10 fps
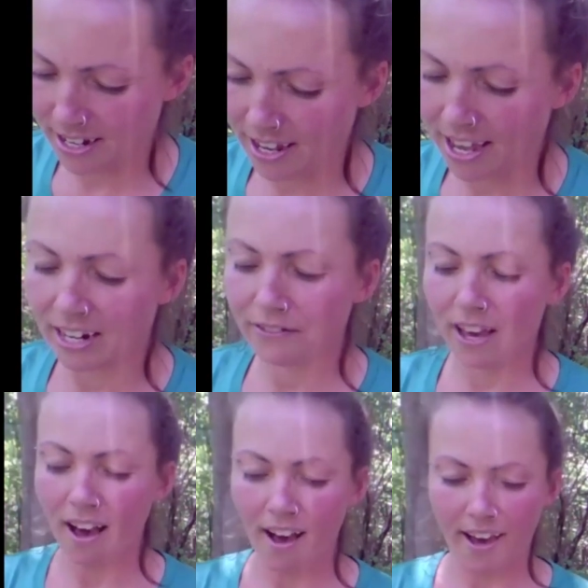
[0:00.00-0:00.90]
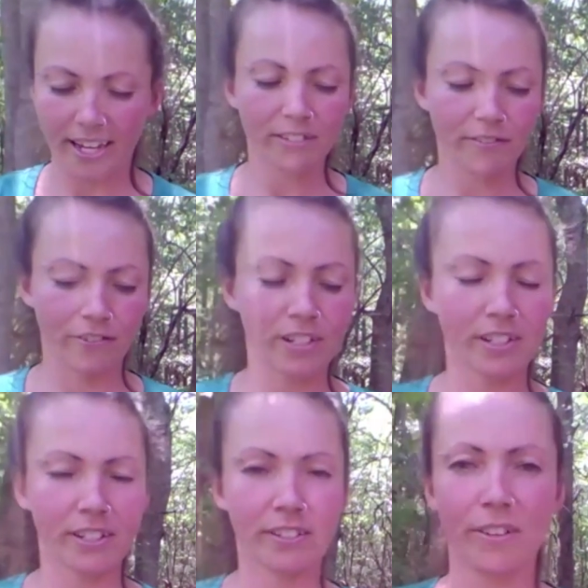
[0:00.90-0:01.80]
and of the hind
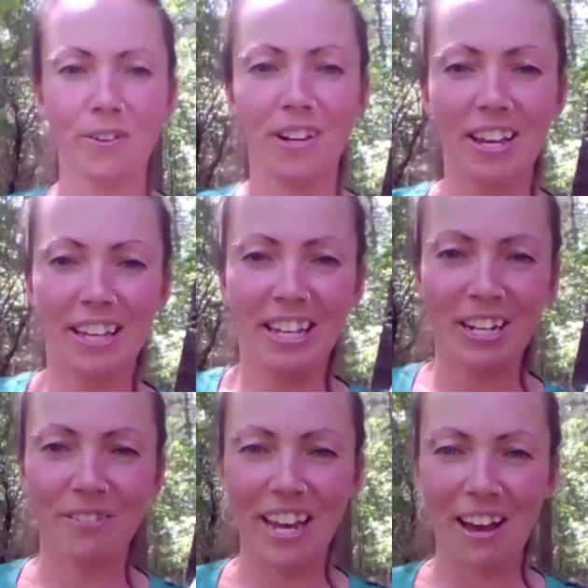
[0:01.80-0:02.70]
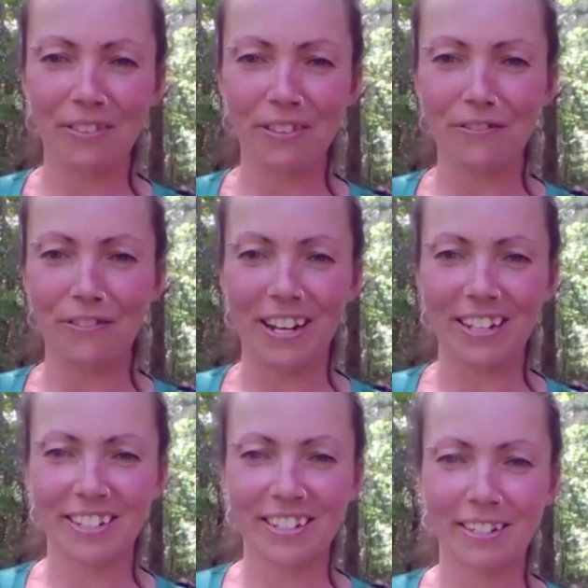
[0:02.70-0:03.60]
foot. So here we have the
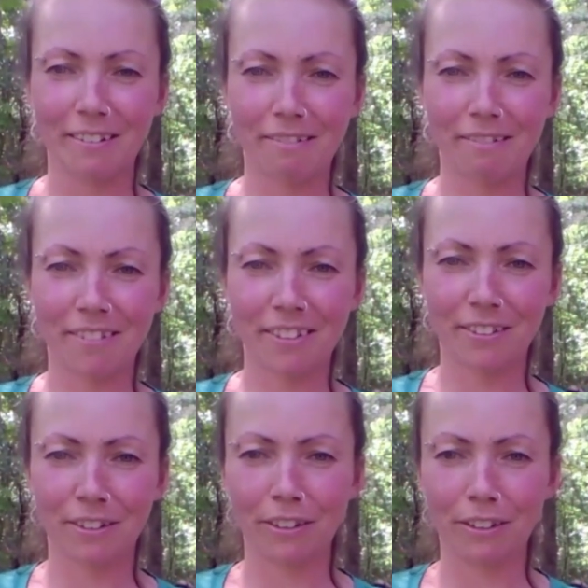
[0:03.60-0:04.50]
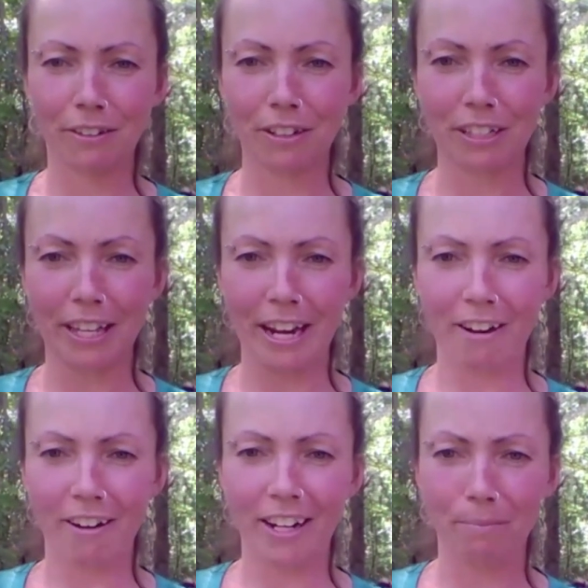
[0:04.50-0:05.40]
front, it's a little
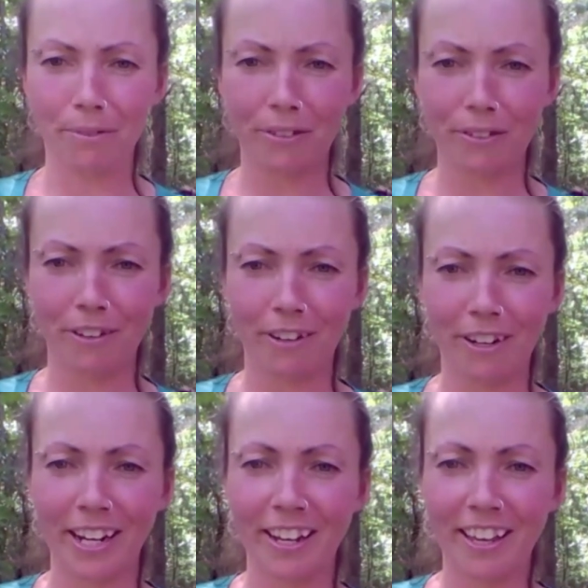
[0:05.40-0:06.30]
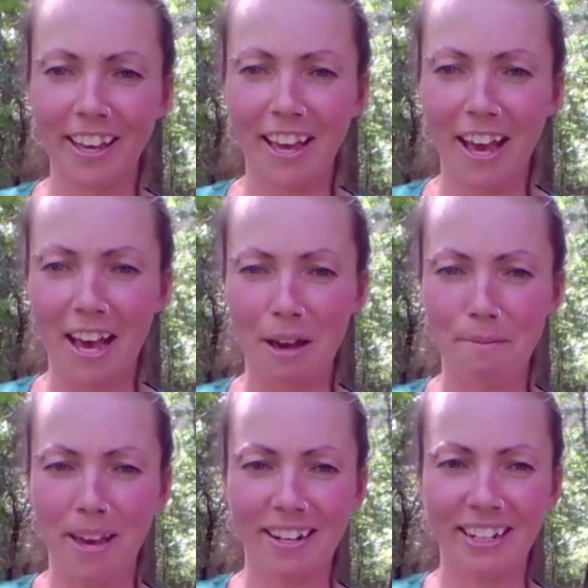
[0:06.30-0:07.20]
glary, I'm sorry.
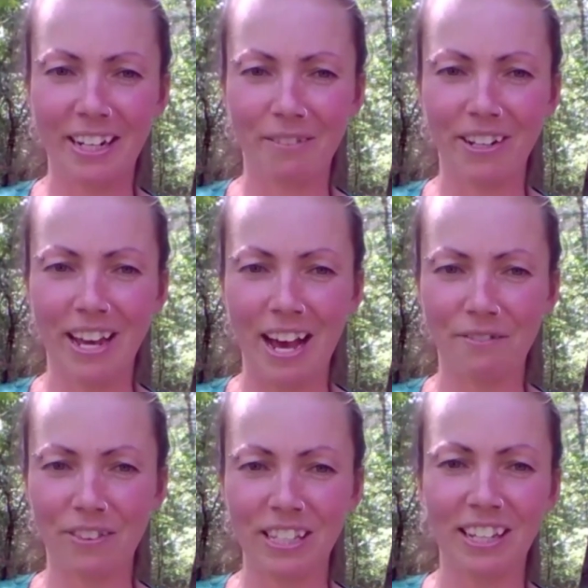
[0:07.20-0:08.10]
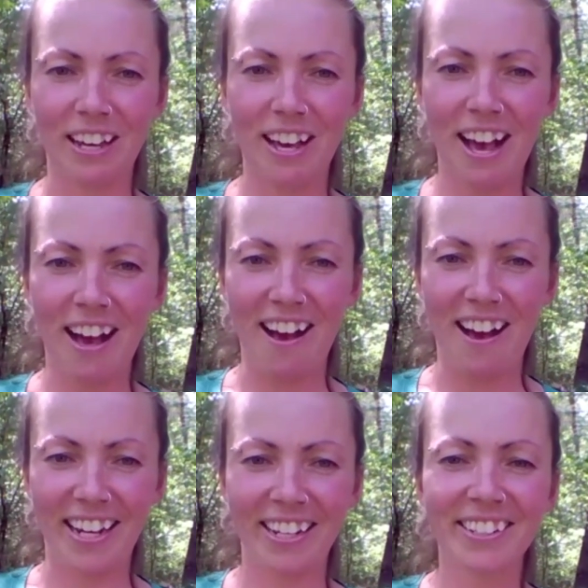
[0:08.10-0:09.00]
Um, and here we have the
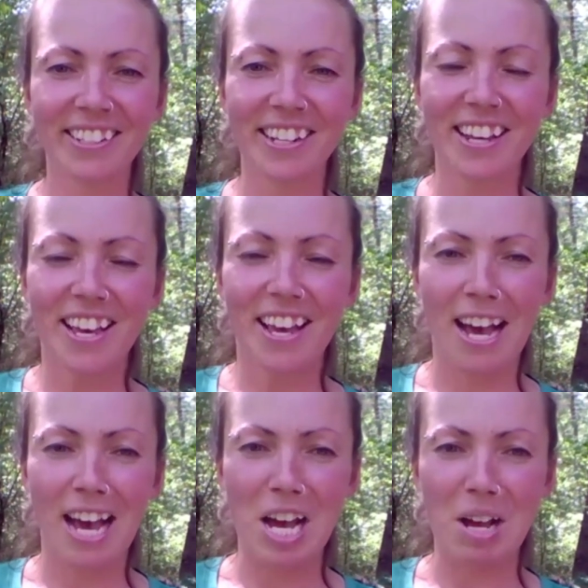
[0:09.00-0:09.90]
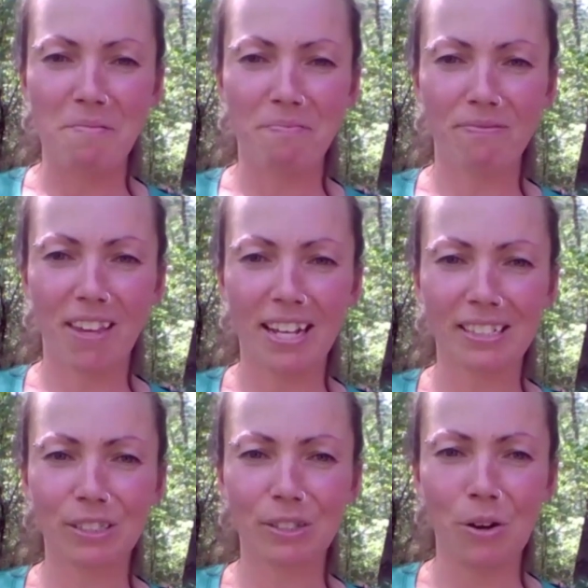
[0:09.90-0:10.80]
hind. Um,
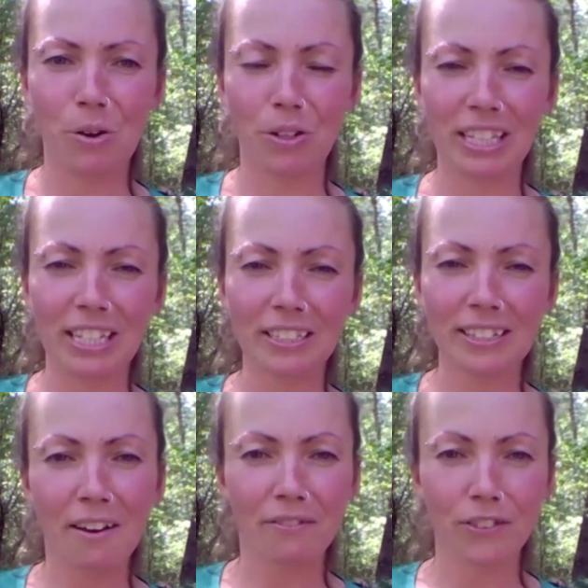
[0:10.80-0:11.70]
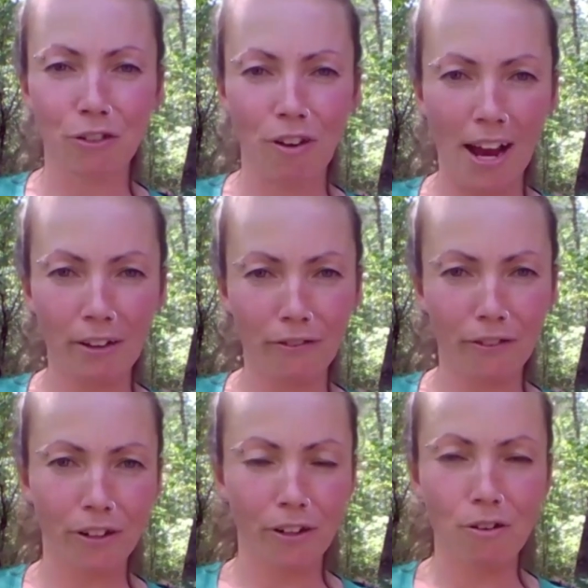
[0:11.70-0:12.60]
and so these have dried
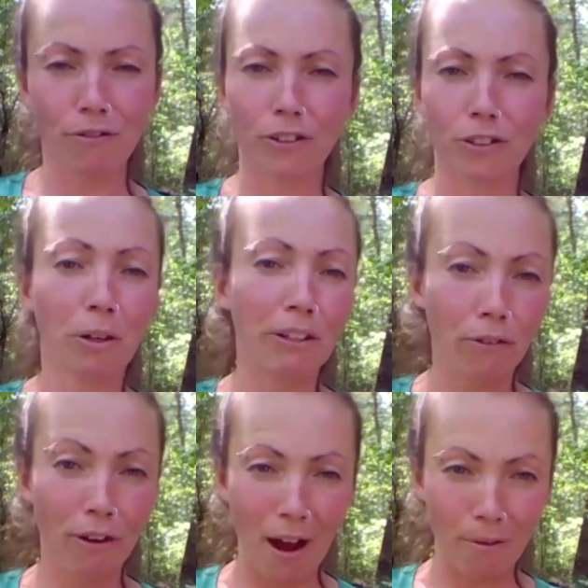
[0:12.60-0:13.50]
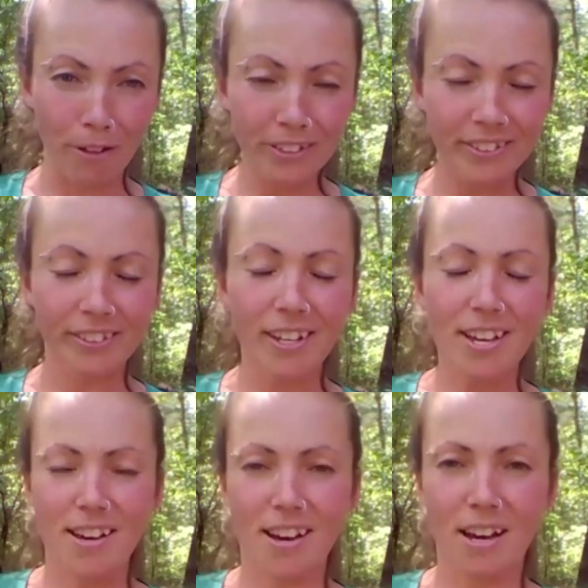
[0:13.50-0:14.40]
for over 24 hours.
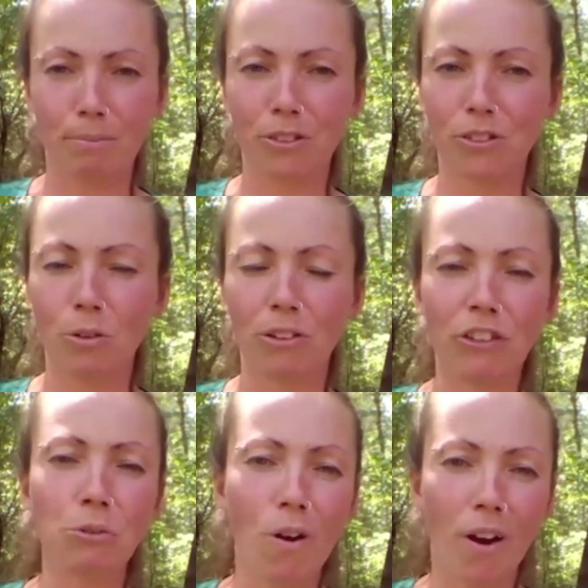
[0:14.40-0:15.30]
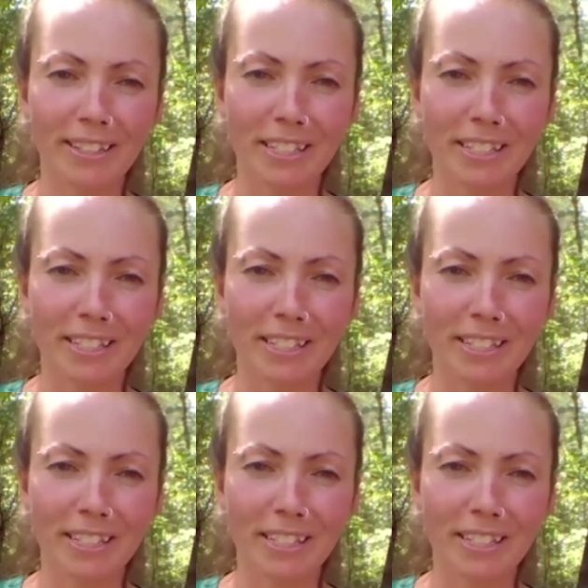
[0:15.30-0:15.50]
Um, so if you wanted to